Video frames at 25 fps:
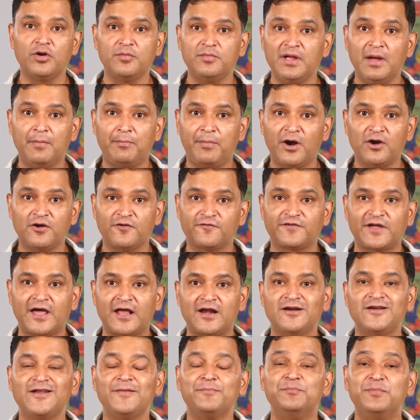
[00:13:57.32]
be a part of
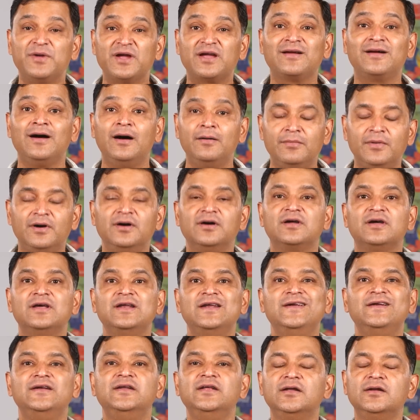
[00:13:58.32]
Canada, become a
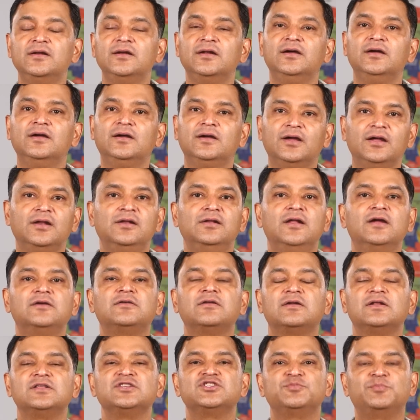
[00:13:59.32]
Canadian in
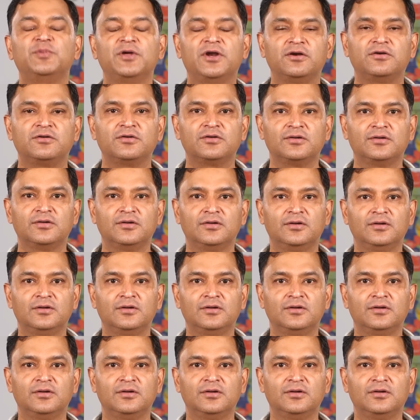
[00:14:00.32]
letter and spirit.